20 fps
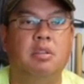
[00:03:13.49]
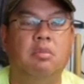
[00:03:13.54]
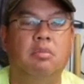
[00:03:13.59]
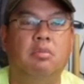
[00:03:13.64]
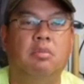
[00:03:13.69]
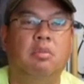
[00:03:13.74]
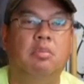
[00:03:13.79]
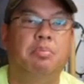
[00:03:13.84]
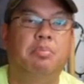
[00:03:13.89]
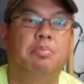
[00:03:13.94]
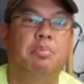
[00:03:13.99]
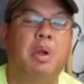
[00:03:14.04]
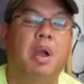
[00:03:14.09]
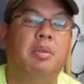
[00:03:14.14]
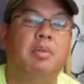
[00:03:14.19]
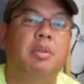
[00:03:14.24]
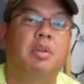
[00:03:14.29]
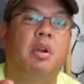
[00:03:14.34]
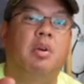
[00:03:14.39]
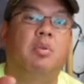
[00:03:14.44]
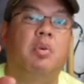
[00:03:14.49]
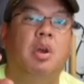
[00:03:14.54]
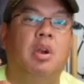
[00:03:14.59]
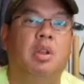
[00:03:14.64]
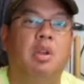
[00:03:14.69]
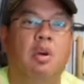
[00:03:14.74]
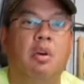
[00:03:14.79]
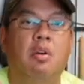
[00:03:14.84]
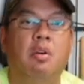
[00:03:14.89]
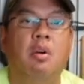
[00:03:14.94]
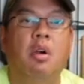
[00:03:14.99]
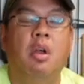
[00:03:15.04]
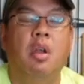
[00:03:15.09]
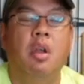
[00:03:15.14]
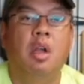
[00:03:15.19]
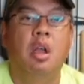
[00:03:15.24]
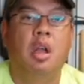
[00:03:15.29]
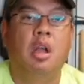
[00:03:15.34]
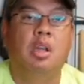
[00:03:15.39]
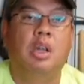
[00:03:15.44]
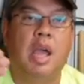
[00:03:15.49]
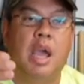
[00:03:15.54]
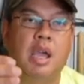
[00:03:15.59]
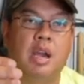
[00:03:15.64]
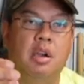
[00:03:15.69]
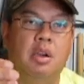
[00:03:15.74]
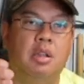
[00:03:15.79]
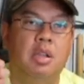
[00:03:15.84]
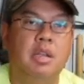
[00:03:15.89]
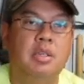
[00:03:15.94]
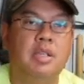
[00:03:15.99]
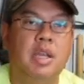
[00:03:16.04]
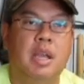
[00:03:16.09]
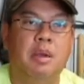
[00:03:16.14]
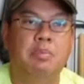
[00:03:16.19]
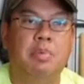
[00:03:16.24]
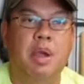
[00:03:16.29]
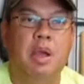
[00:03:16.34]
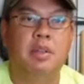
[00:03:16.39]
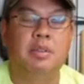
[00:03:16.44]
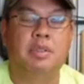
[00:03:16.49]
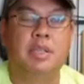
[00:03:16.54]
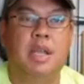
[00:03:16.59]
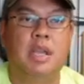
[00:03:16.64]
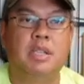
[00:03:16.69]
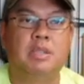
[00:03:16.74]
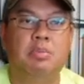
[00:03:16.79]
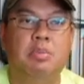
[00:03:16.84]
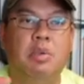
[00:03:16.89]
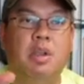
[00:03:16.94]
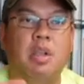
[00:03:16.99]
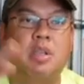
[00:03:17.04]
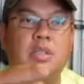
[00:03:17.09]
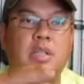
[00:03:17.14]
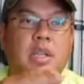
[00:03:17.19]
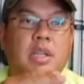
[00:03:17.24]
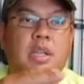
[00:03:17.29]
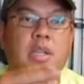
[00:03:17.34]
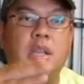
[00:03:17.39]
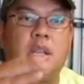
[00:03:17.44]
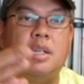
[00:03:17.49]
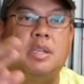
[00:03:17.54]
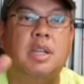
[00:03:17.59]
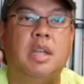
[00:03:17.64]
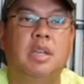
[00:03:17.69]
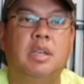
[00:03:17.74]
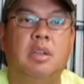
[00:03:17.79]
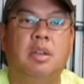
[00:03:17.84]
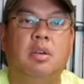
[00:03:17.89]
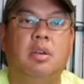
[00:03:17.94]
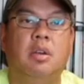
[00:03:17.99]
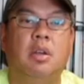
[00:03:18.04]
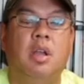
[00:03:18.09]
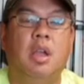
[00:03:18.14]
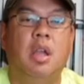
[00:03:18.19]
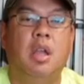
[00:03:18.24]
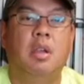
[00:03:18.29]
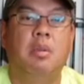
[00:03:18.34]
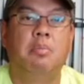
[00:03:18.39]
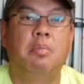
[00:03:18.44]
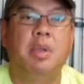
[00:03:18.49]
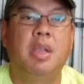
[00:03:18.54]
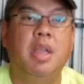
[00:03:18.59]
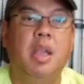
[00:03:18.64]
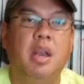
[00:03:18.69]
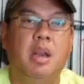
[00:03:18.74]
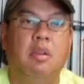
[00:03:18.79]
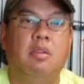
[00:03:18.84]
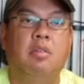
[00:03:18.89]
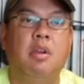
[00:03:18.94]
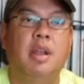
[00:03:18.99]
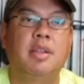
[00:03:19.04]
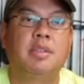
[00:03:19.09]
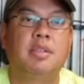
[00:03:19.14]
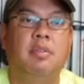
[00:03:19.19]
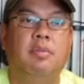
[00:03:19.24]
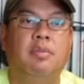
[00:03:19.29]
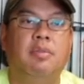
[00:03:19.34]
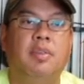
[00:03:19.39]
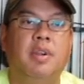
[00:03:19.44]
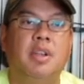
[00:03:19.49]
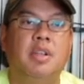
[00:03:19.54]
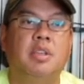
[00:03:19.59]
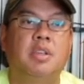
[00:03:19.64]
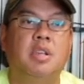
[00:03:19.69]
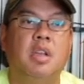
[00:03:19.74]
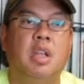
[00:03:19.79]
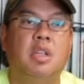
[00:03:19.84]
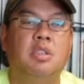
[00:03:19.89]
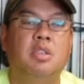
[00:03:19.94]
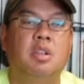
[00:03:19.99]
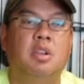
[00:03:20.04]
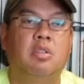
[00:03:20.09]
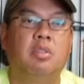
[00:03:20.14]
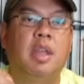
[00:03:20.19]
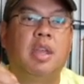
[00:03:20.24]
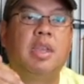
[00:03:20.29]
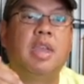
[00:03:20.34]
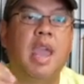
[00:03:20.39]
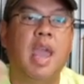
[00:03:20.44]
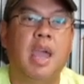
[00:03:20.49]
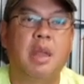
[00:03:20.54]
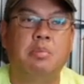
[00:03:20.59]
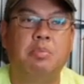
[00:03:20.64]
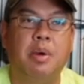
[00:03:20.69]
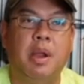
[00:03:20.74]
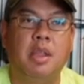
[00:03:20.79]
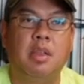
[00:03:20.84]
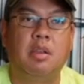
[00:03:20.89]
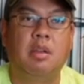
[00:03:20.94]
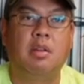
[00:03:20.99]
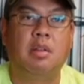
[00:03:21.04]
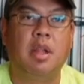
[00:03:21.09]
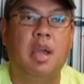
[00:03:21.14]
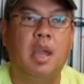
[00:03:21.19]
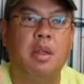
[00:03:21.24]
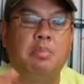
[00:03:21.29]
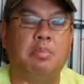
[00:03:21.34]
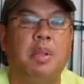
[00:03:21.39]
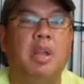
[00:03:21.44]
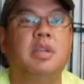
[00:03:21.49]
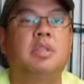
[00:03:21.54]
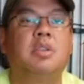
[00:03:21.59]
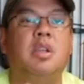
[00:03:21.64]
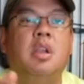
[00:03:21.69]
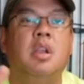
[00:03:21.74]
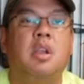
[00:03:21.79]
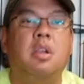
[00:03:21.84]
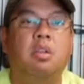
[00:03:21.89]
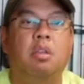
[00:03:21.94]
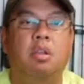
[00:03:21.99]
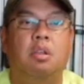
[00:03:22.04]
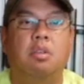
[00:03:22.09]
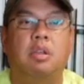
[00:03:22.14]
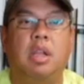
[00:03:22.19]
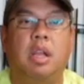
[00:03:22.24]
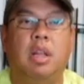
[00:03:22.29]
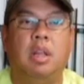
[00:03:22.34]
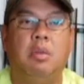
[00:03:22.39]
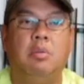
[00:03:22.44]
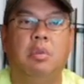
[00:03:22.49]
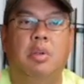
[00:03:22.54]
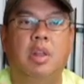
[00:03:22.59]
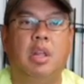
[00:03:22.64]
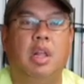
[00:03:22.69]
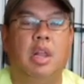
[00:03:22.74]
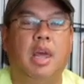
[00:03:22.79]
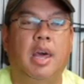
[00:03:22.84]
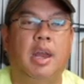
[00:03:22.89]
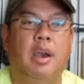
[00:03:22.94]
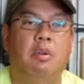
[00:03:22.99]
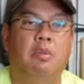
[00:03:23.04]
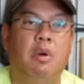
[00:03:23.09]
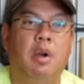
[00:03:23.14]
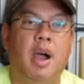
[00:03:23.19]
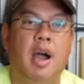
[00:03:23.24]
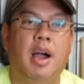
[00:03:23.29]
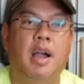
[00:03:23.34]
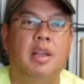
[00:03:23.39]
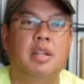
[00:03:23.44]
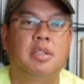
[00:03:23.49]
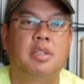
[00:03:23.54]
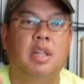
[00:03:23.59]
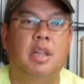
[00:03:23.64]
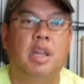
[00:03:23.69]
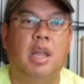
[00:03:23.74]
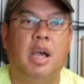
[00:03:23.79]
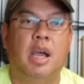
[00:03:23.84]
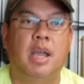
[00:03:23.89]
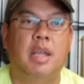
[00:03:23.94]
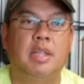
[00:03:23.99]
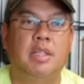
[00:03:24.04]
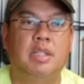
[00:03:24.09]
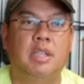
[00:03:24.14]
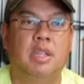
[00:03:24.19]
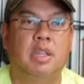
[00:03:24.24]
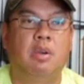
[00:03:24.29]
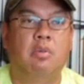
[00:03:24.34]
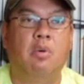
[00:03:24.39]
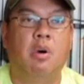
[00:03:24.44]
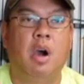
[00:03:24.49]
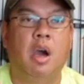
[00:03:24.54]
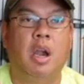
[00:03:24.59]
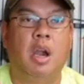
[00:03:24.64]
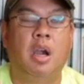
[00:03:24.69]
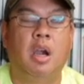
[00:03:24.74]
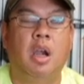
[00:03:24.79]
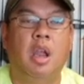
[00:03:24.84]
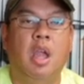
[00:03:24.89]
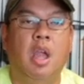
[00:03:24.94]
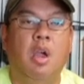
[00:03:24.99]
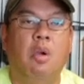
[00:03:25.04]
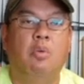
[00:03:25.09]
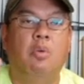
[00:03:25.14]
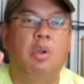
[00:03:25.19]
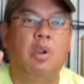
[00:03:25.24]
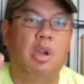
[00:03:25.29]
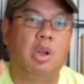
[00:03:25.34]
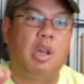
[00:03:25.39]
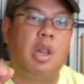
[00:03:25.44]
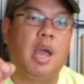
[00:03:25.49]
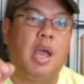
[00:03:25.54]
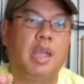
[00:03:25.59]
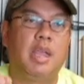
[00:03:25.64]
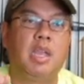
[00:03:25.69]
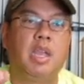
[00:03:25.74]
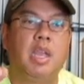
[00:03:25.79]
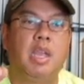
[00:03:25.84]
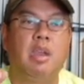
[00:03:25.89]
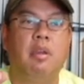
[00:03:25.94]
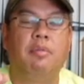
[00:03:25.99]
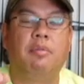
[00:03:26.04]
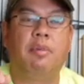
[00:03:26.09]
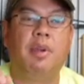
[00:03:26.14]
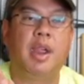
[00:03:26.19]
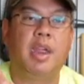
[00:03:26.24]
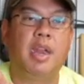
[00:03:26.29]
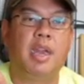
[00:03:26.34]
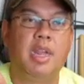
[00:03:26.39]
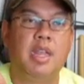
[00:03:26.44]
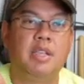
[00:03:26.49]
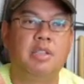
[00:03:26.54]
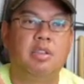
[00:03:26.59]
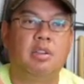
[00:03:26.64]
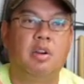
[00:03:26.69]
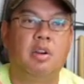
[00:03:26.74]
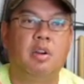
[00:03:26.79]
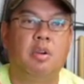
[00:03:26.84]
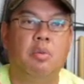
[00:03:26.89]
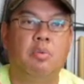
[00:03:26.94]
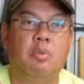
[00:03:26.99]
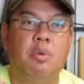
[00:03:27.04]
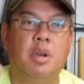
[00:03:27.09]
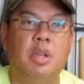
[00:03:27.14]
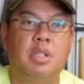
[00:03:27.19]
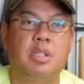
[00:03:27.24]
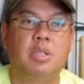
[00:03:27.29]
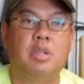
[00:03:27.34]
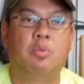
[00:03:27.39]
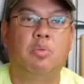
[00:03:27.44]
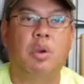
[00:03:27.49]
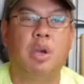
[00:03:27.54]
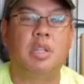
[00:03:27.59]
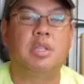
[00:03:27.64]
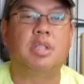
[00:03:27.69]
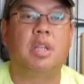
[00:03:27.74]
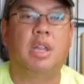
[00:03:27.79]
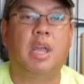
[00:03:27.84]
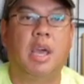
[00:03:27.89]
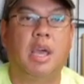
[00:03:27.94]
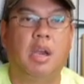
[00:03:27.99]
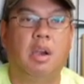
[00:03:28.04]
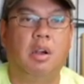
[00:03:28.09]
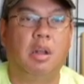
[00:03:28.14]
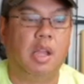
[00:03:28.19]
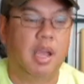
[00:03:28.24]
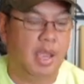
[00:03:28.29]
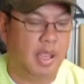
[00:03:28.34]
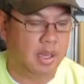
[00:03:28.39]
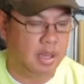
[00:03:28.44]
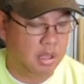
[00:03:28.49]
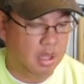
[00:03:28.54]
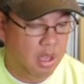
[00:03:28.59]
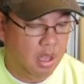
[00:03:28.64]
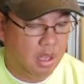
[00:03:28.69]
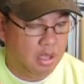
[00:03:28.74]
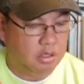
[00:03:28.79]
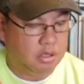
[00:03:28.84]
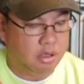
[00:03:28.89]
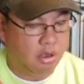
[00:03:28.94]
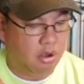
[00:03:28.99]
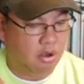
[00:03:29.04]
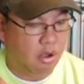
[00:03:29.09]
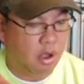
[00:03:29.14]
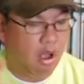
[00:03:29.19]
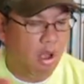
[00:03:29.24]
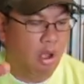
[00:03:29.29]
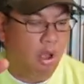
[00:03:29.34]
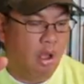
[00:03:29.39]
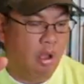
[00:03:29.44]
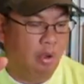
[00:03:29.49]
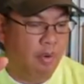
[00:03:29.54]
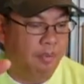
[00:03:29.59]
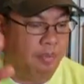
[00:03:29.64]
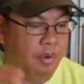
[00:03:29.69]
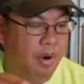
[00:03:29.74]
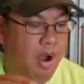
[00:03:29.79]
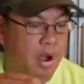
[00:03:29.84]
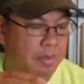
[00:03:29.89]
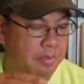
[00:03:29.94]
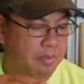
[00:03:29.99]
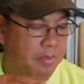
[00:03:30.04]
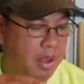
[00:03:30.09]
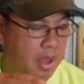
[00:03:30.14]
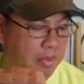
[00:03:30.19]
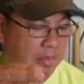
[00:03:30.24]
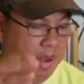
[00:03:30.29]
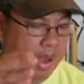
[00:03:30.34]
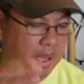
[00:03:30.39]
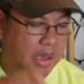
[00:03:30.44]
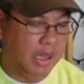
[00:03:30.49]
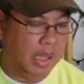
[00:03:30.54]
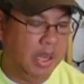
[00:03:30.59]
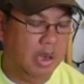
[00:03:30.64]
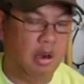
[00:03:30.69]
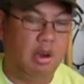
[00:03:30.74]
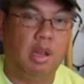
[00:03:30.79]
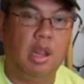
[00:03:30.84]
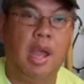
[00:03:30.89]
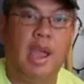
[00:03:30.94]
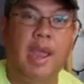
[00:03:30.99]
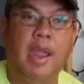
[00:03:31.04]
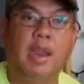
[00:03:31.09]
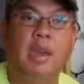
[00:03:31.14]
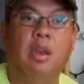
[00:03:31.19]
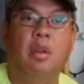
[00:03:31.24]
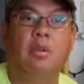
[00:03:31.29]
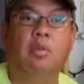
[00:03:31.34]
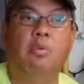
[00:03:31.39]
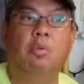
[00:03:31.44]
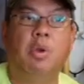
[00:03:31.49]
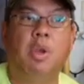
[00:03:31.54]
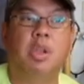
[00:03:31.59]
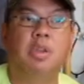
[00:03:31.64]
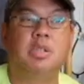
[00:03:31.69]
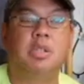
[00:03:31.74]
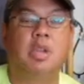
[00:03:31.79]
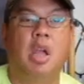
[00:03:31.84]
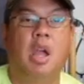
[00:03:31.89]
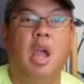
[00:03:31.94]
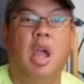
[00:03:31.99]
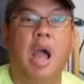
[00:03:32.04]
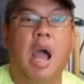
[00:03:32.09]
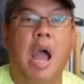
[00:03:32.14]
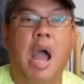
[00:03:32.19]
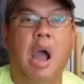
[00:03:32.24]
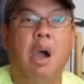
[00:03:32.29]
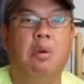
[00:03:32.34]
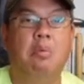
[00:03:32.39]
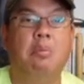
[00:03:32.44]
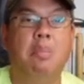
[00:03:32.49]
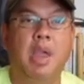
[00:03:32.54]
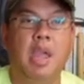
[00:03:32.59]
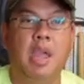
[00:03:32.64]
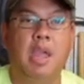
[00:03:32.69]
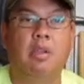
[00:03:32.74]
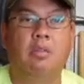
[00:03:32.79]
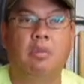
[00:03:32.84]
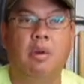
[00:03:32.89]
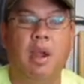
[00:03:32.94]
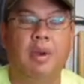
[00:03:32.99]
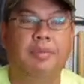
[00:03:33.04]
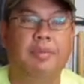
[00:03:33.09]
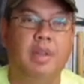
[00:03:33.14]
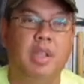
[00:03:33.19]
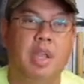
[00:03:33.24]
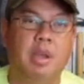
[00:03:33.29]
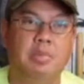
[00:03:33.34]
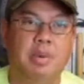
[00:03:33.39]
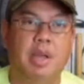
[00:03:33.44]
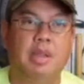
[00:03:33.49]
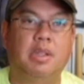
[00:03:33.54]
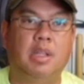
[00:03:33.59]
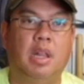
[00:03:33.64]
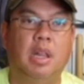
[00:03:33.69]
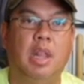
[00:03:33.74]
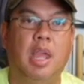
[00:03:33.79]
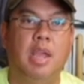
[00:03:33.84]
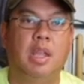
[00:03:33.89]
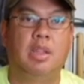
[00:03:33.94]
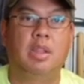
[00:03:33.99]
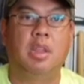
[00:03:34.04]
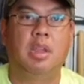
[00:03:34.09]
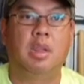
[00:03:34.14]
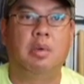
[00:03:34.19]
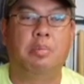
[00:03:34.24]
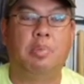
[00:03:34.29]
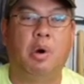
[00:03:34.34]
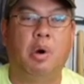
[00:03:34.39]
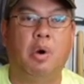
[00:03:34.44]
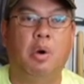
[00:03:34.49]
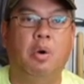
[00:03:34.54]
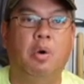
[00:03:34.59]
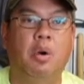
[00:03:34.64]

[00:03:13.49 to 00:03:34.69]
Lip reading: You probably don't want to go lighter than 10 pound tests, because they tend to be an aggressive fish, so they can break your line. Plus you're dealing with a lot of rocks and lines in the water, where your line can get frayed easier when it's a lighter line. So from my leader line, which I'll make roughly about the length of the pole.